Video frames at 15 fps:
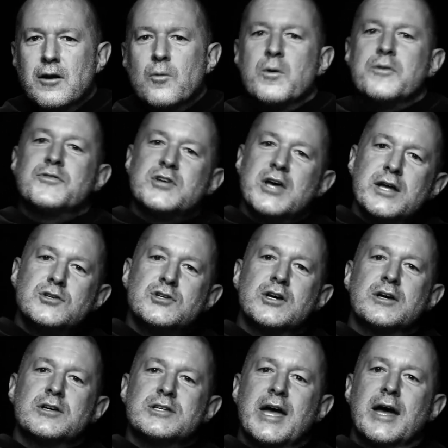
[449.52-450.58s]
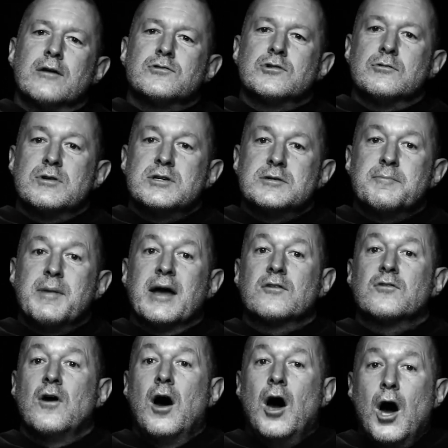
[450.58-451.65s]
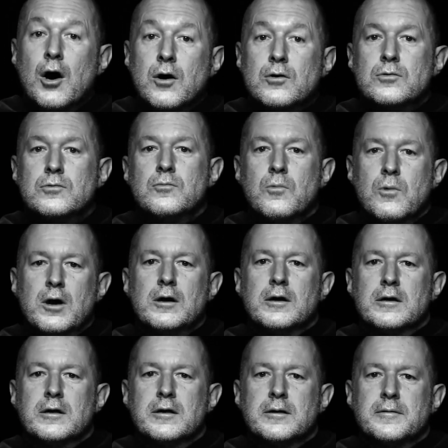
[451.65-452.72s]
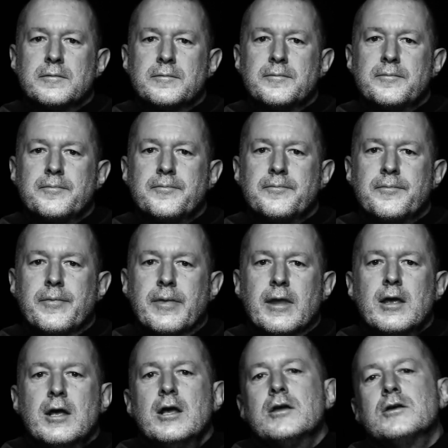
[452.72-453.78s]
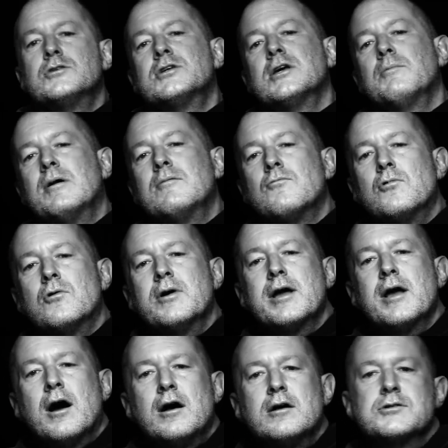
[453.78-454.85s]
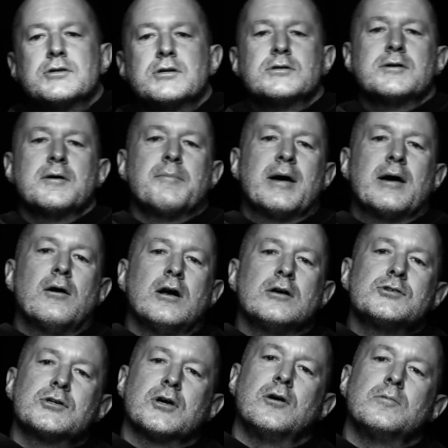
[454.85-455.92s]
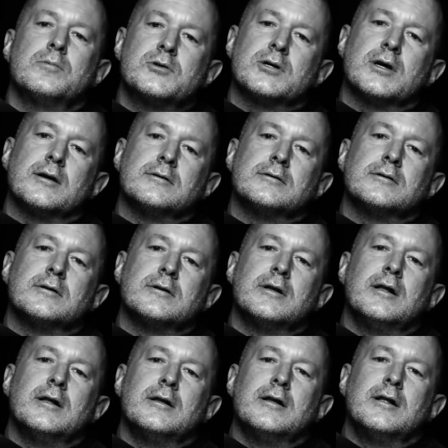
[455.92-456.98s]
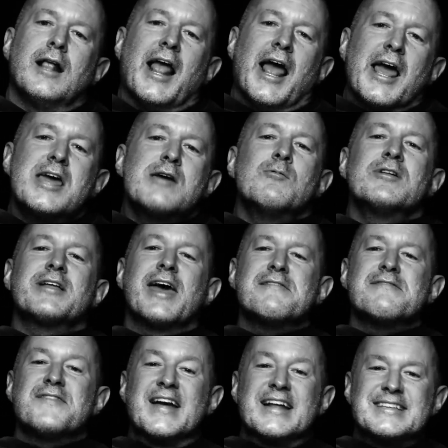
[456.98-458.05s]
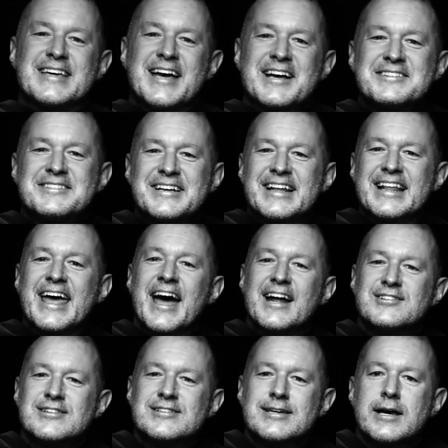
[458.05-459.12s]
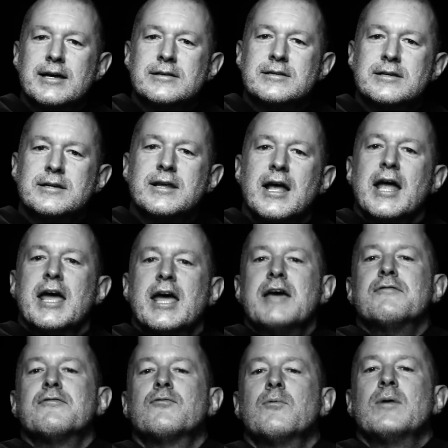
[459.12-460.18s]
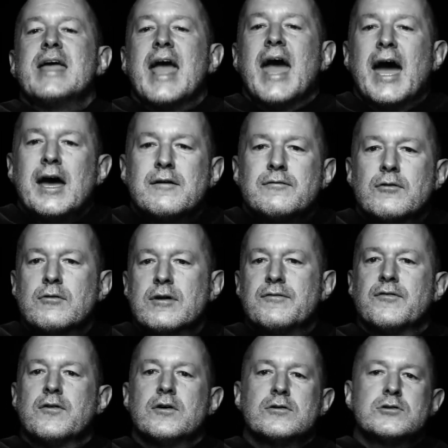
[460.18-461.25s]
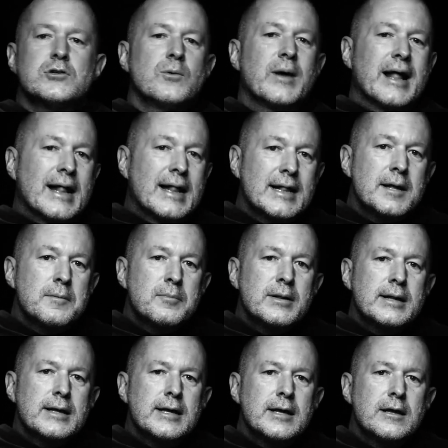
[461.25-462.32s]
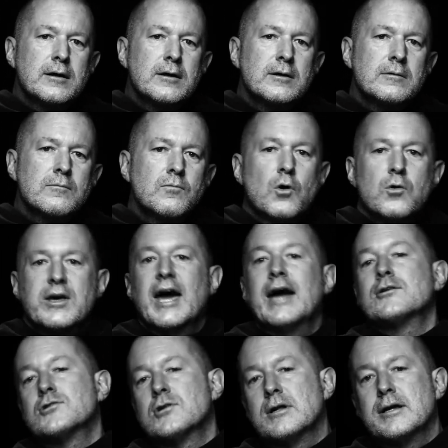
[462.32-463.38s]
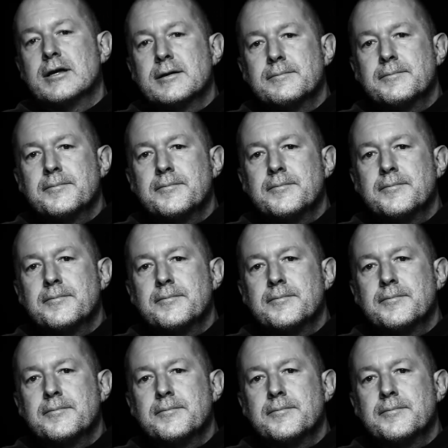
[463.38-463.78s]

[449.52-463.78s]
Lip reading: with teaching us how to respect our own work. You see, when Roy asked us about our sculpture, he would get fantastically agitated if we ever referred to it glibly or casually.